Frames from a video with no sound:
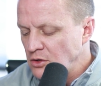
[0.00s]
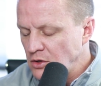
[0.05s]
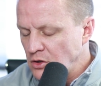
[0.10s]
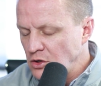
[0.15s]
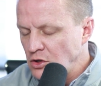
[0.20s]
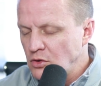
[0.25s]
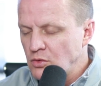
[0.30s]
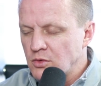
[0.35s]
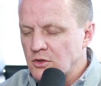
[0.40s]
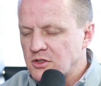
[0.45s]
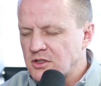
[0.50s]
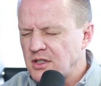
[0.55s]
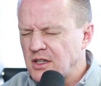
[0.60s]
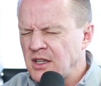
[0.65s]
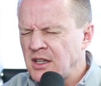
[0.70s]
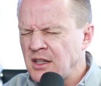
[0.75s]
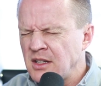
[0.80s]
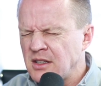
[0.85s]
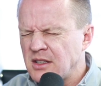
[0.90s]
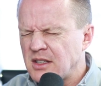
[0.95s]
you were
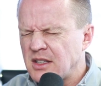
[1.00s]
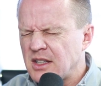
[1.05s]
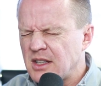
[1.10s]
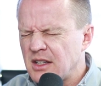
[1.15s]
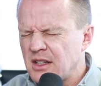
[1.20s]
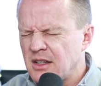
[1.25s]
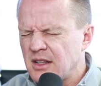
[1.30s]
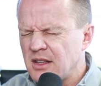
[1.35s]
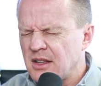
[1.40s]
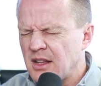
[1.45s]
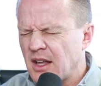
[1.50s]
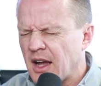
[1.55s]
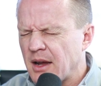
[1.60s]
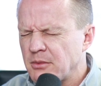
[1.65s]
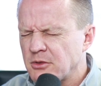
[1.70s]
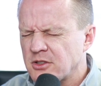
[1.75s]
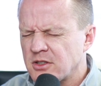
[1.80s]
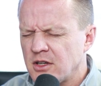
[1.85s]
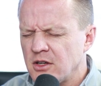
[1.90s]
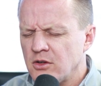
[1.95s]
seeing the
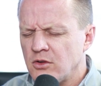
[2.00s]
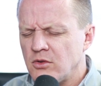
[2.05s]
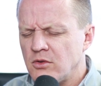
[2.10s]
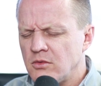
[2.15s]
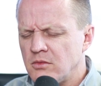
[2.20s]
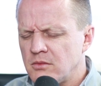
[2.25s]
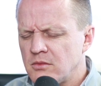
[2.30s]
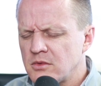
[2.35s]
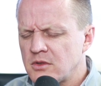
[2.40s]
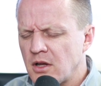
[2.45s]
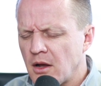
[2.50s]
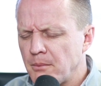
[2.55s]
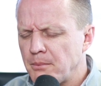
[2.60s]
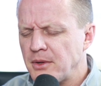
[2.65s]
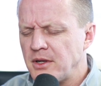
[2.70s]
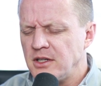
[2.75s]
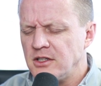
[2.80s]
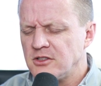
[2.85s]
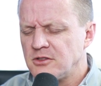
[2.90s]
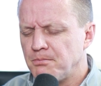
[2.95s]
hyperscale
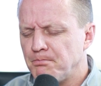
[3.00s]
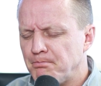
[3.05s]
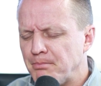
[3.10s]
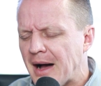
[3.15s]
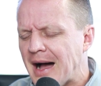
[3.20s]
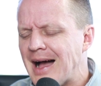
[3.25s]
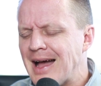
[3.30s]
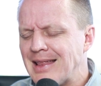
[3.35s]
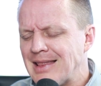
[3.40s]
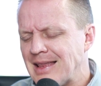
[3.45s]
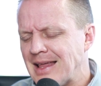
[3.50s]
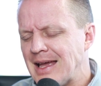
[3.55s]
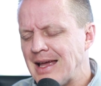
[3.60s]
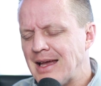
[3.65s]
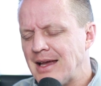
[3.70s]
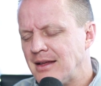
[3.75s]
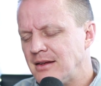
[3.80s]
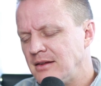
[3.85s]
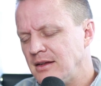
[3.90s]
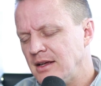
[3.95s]
companies buy
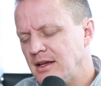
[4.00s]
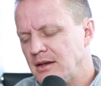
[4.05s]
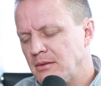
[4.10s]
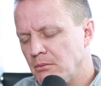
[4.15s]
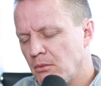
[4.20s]
land in